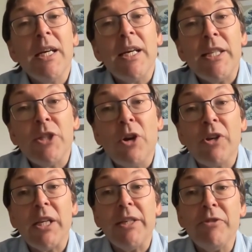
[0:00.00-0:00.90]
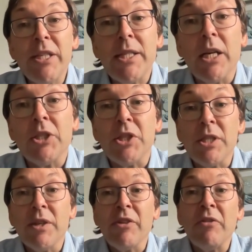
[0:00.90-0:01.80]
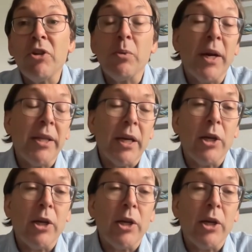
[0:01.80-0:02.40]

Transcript: Historically, researchers have given away their